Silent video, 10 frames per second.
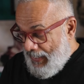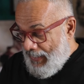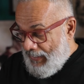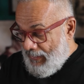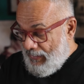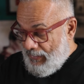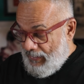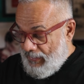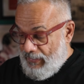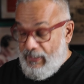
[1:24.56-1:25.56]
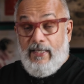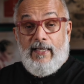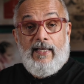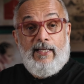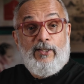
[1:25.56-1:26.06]
and
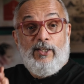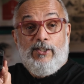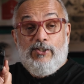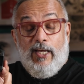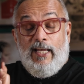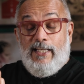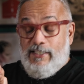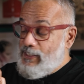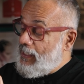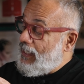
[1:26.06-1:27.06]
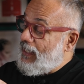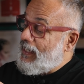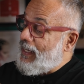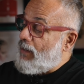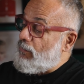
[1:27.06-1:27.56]
this is the
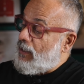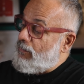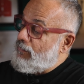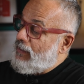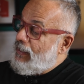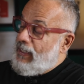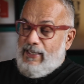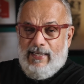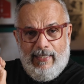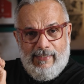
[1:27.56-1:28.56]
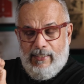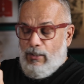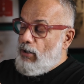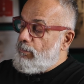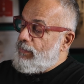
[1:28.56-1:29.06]
camera. Nice and
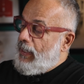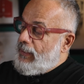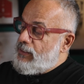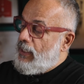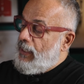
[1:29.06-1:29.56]
compact.